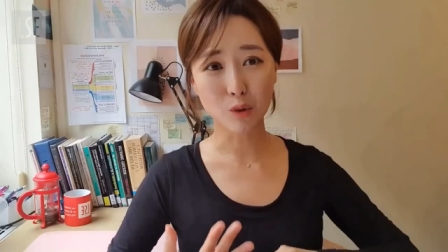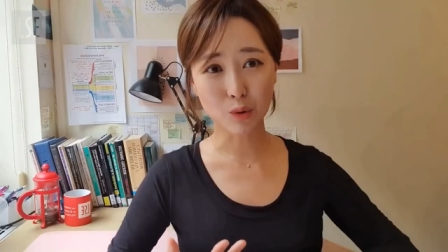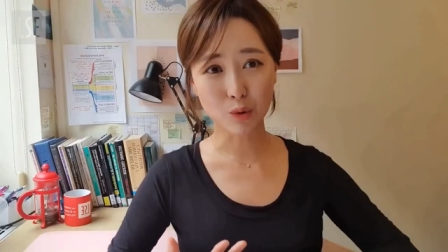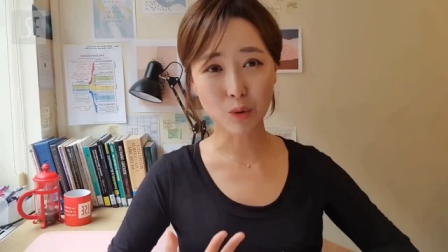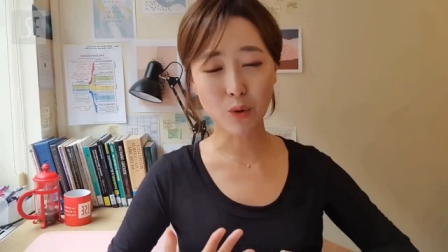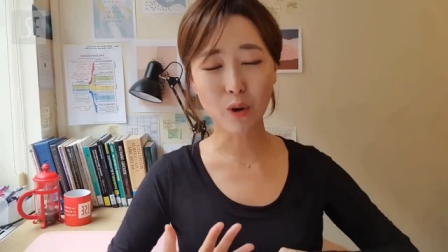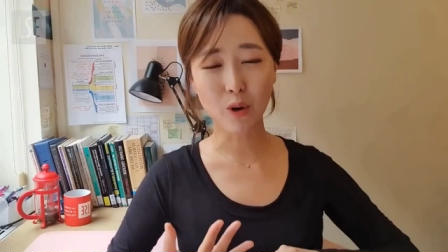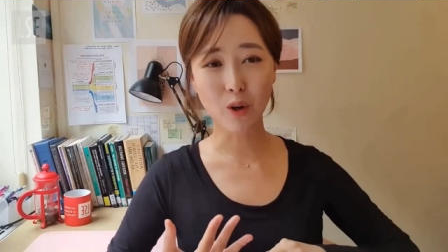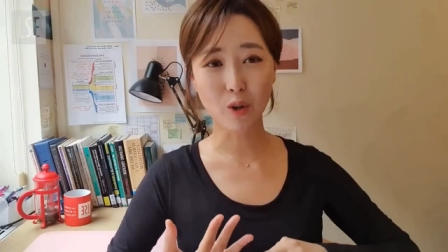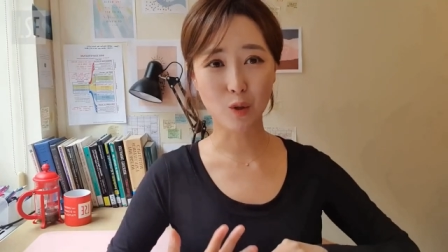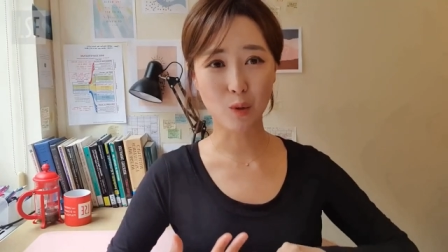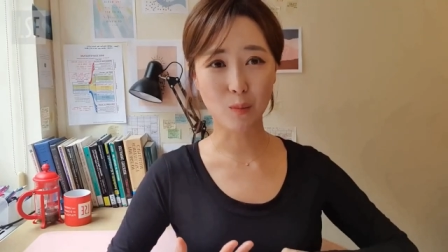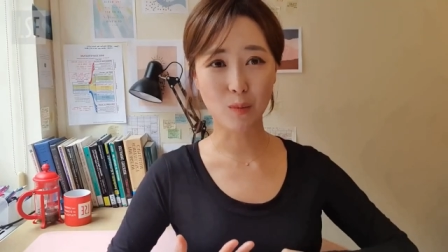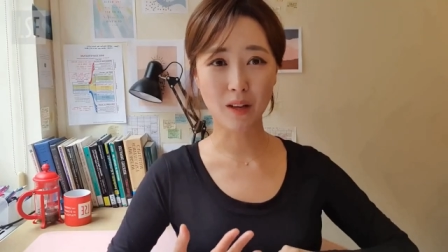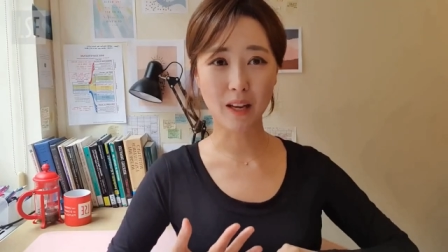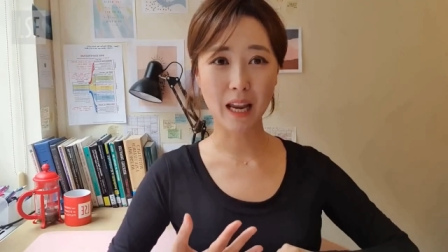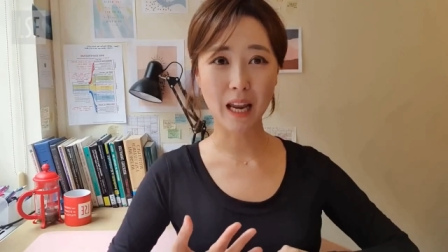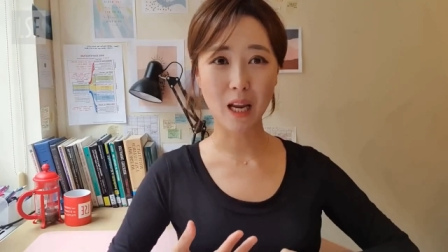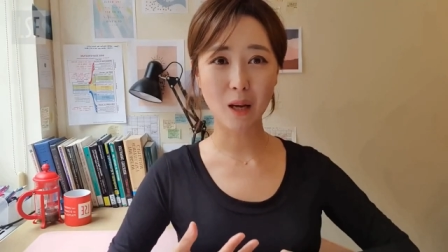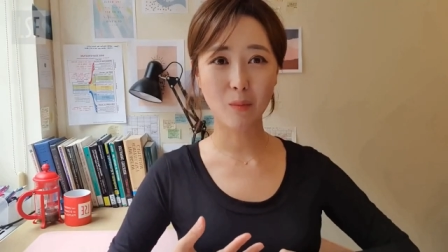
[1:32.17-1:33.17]
joy to
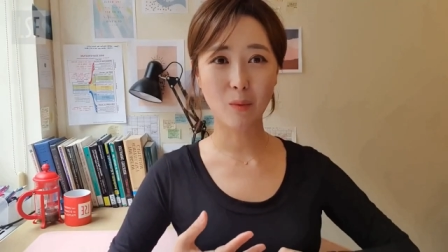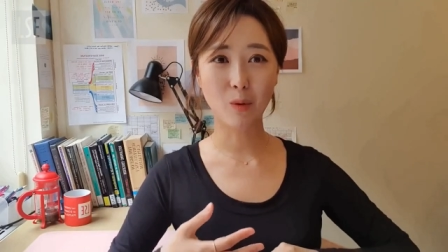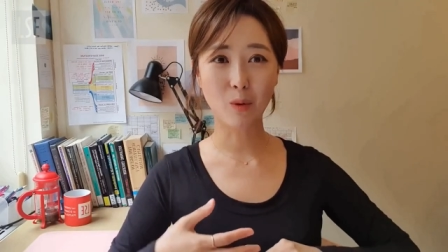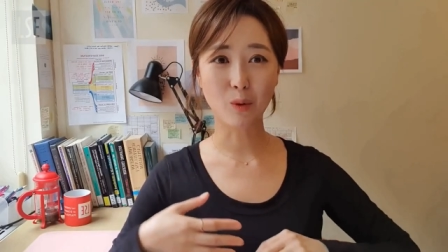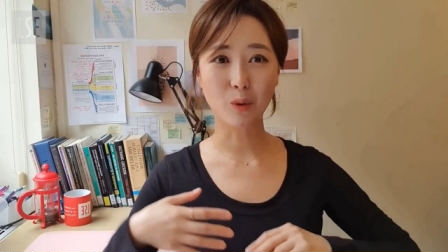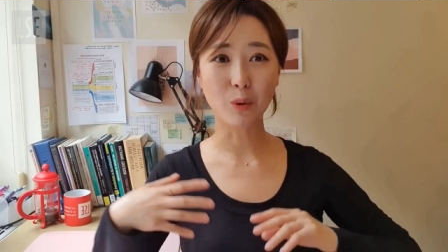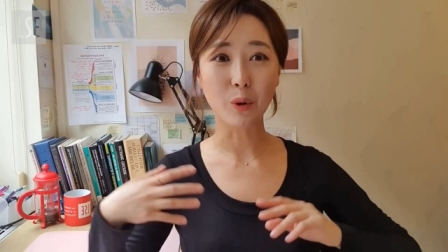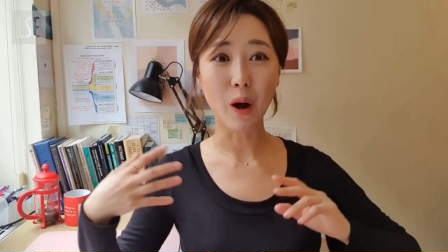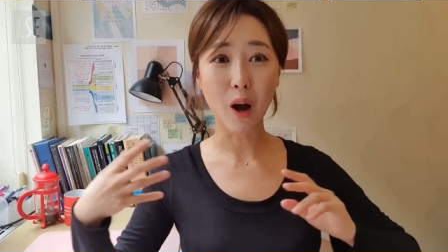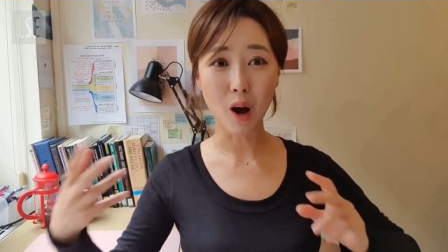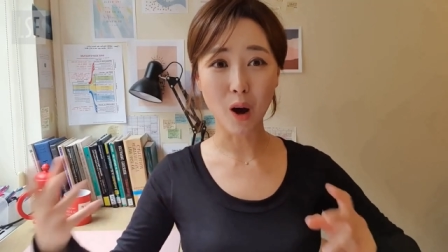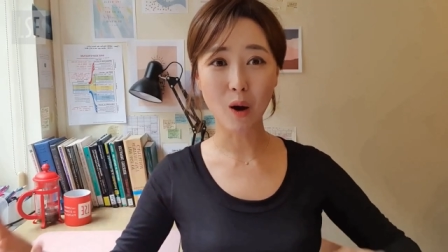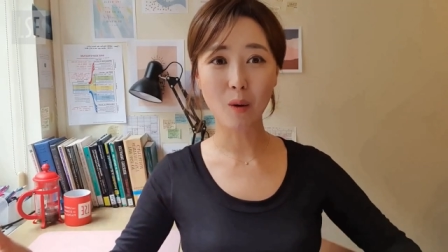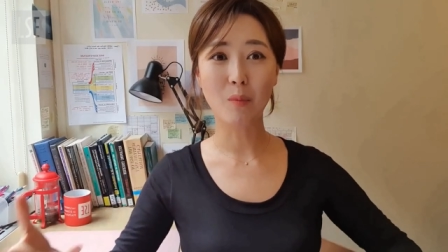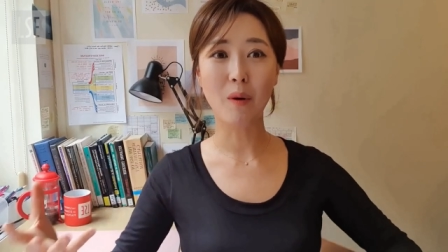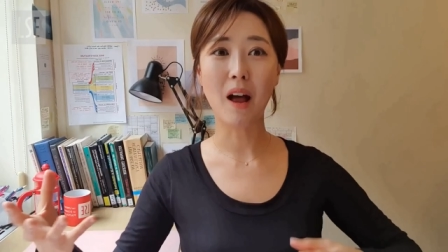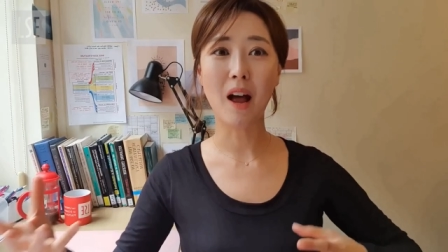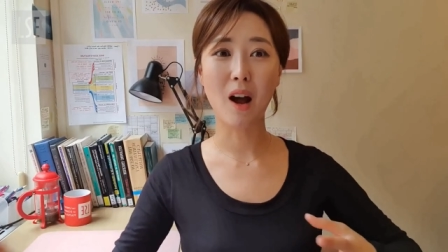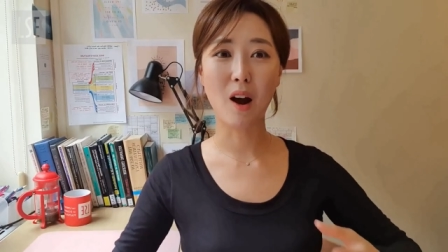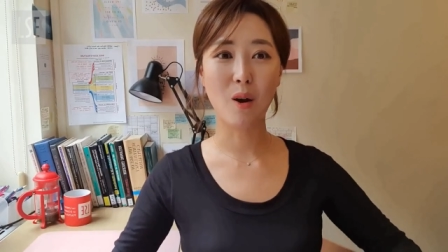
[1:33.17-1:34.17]
be able to help
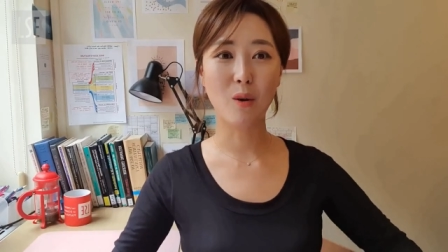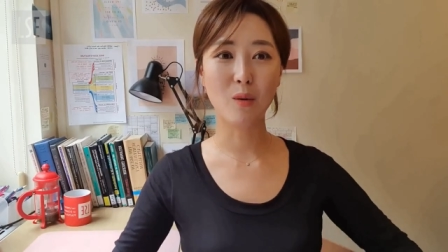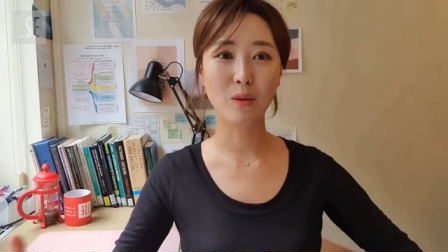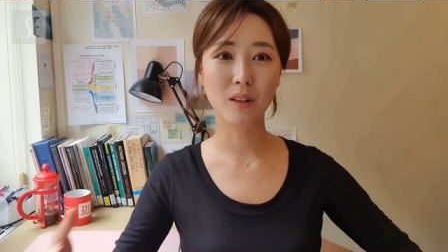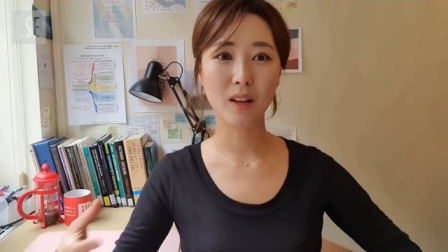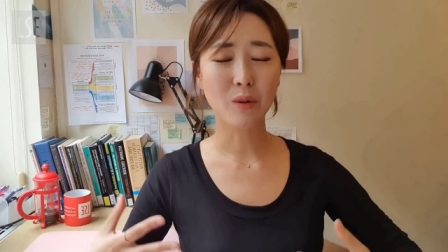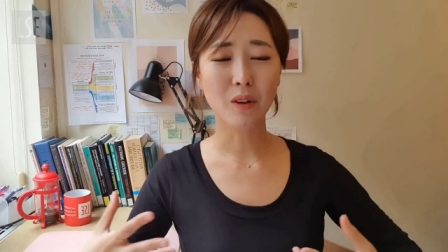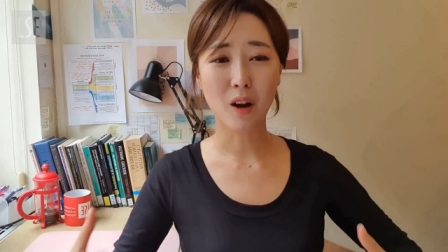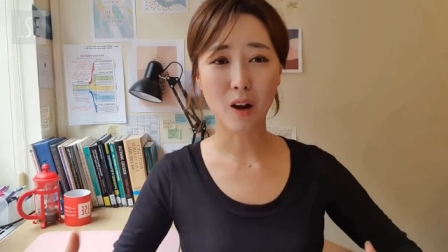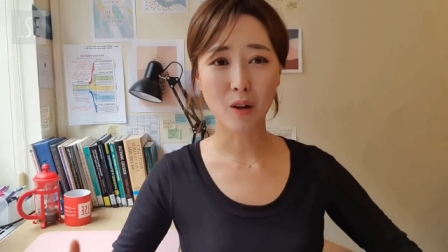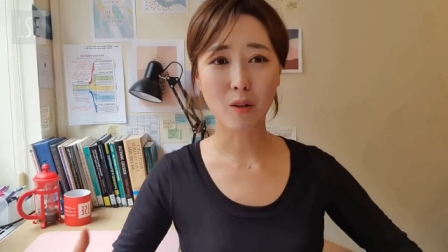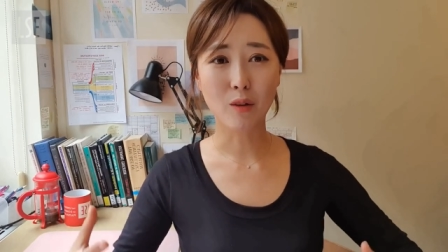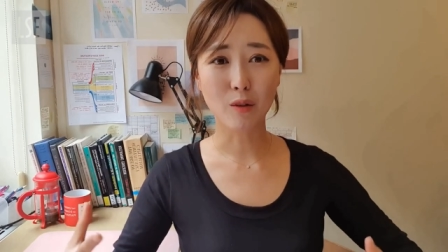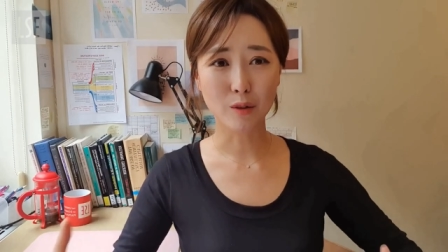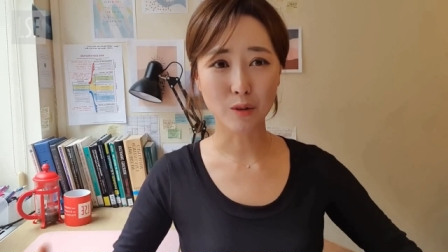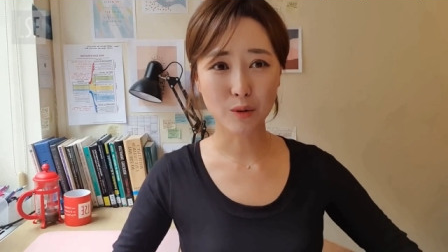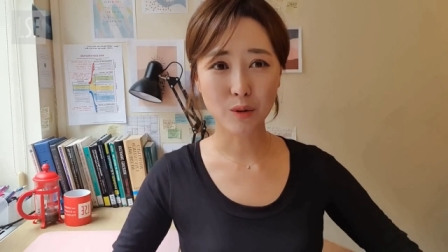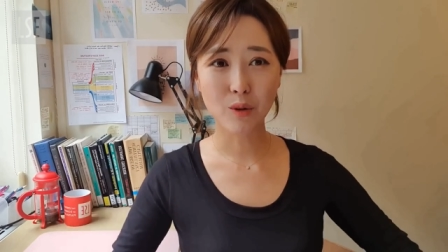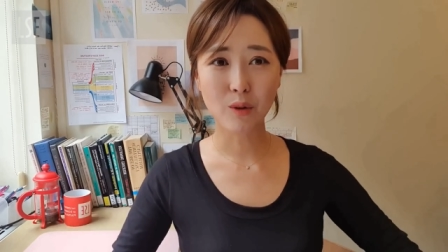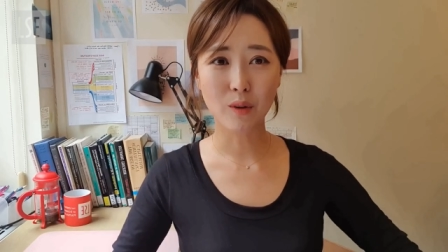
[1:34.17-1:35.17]
out with other
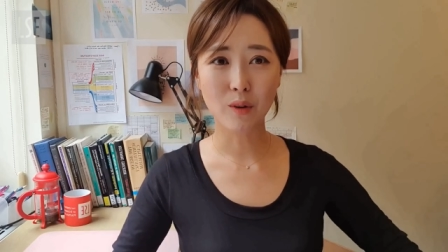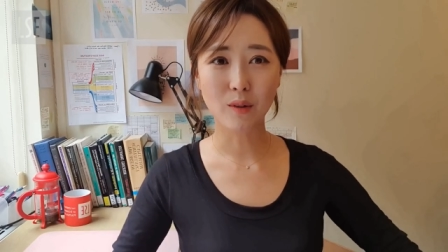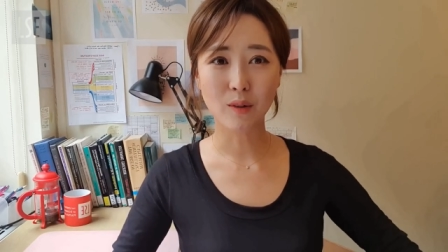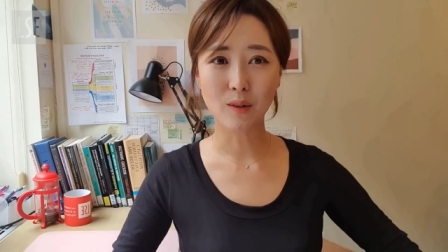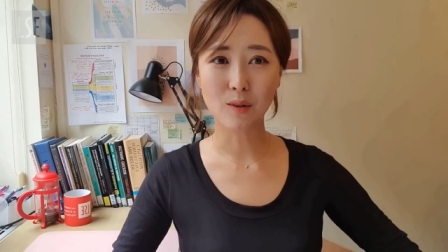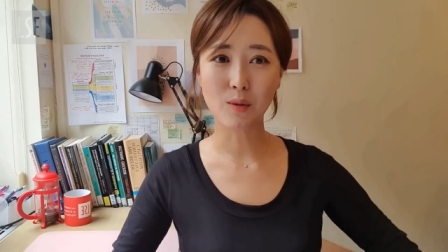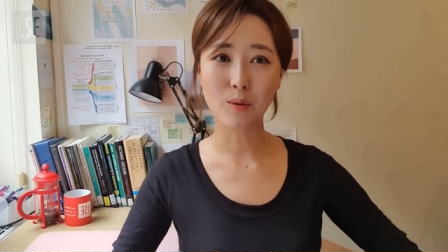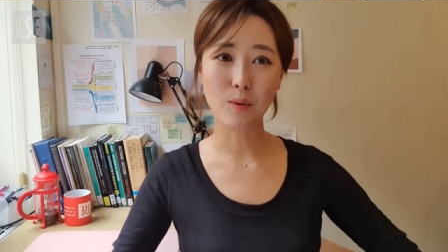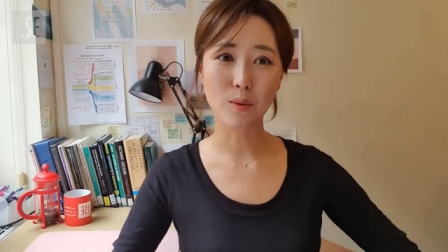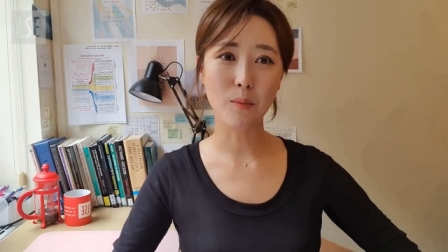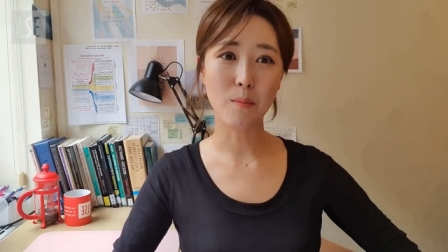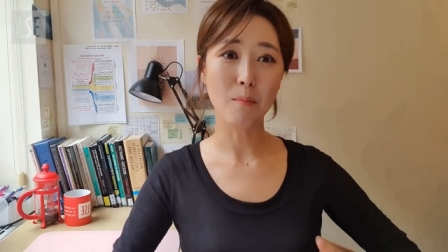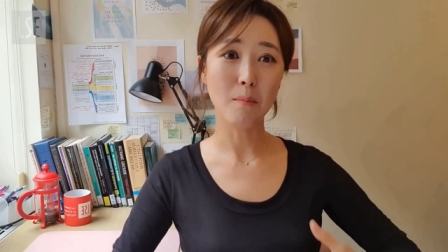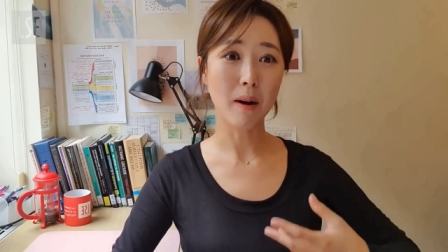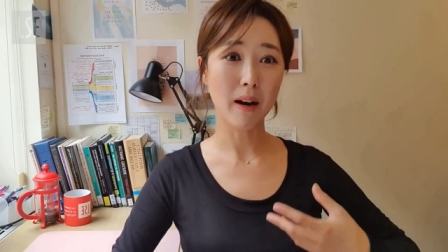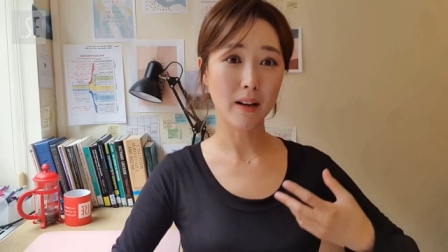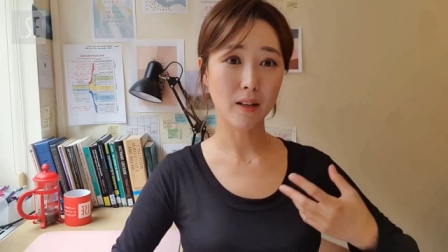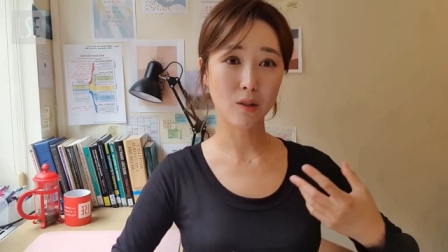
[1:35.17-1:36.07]
students who might